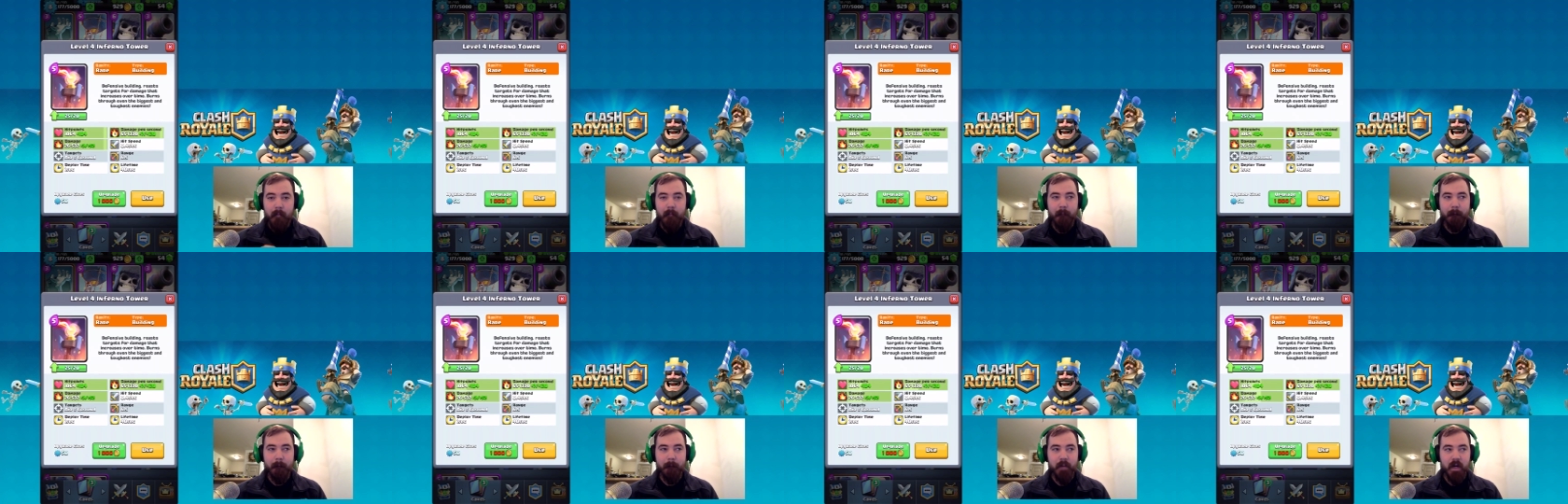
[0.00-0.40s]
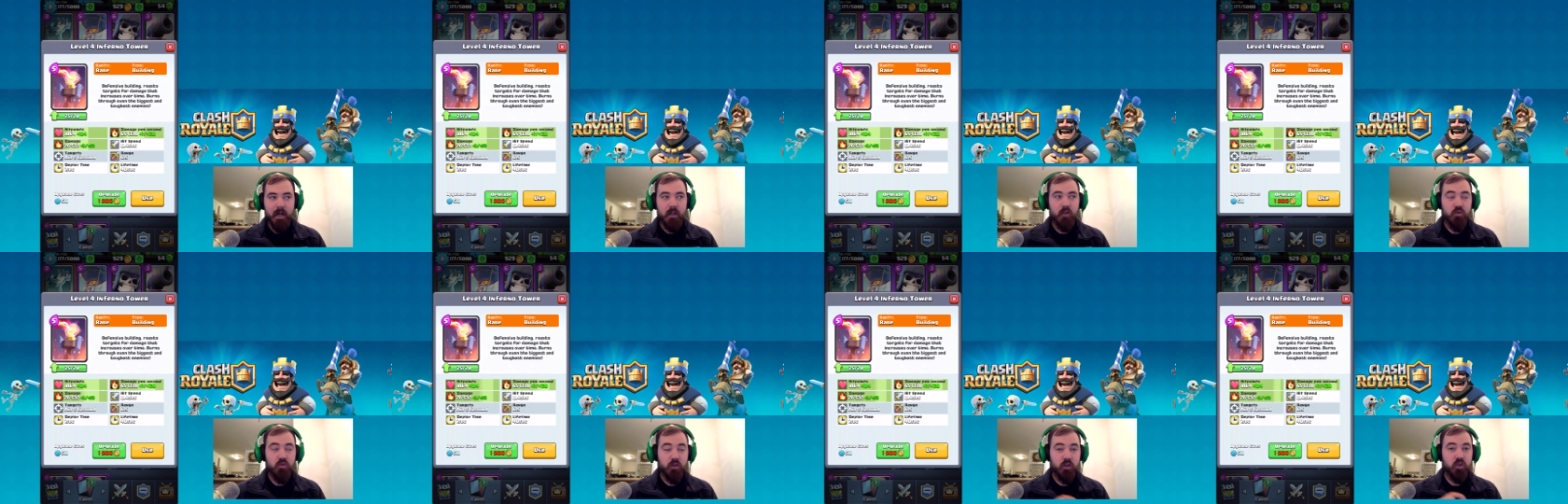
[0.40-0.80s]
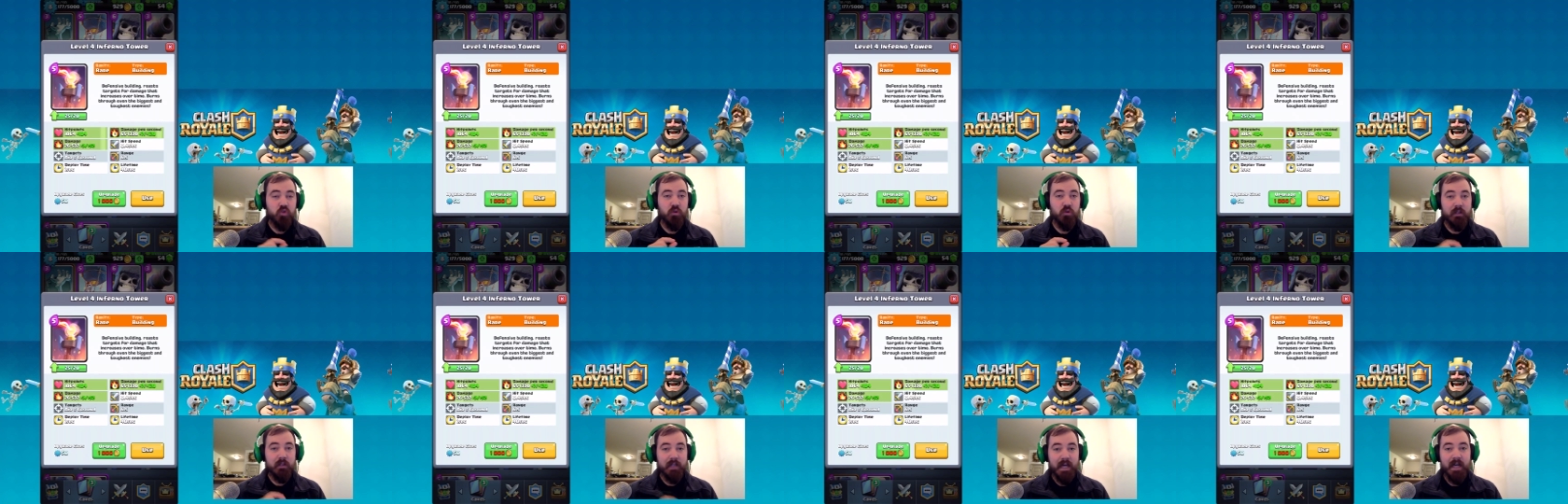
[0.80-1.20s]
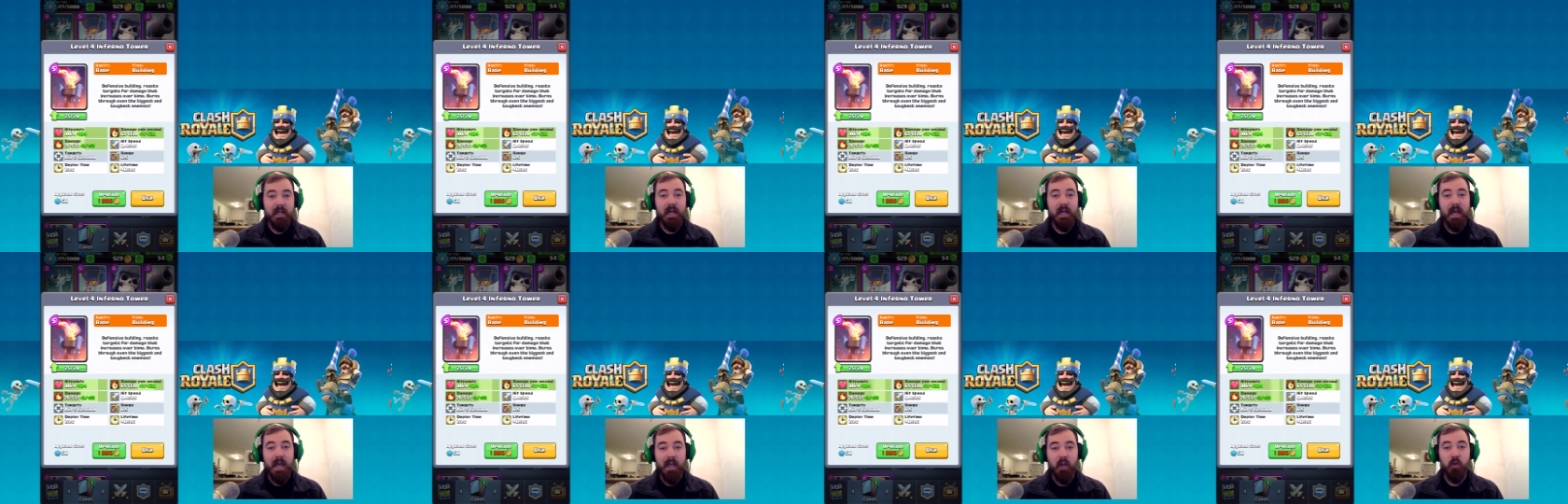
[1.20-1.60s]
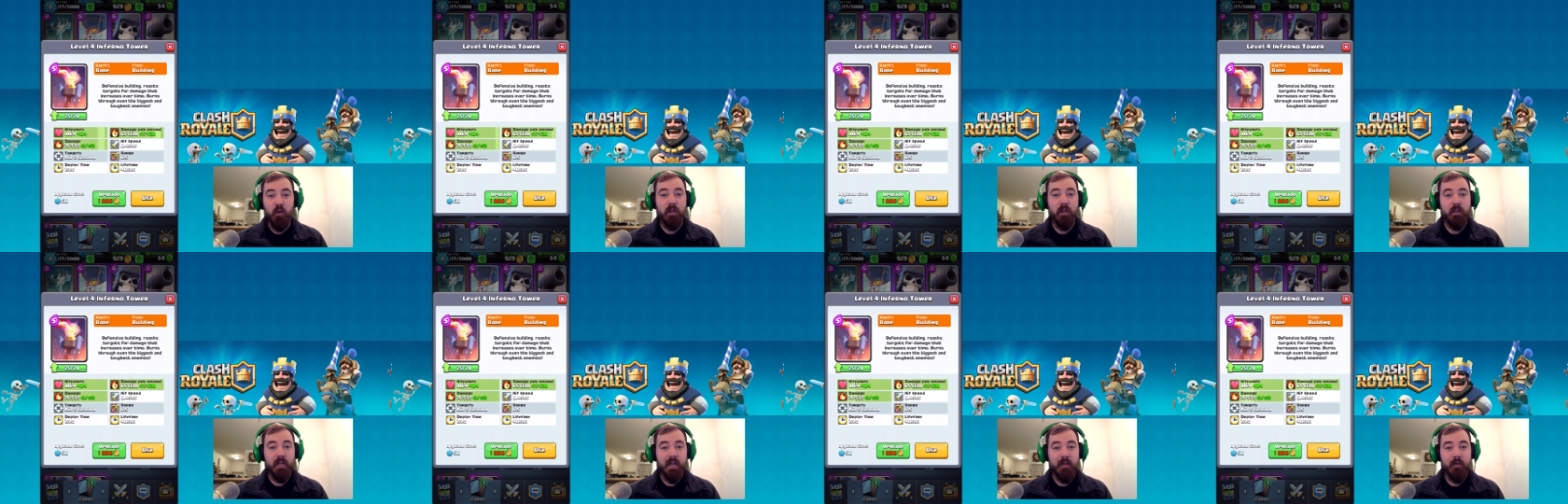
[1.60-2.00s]
but you can do a lot of AoE
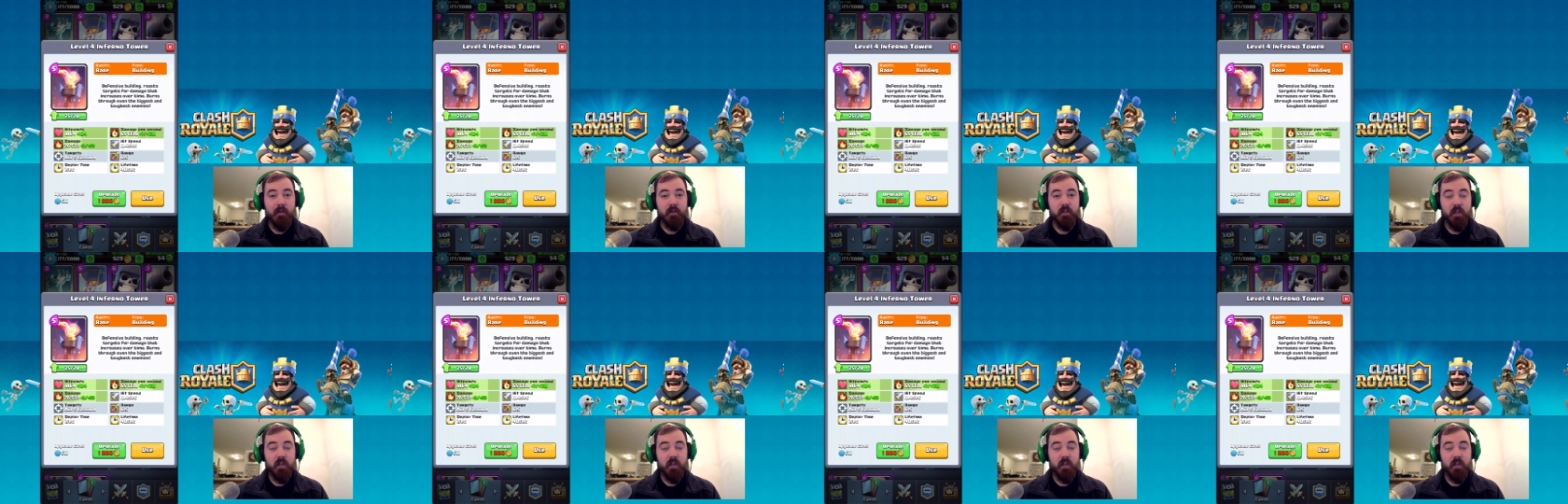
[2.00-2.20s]
damage,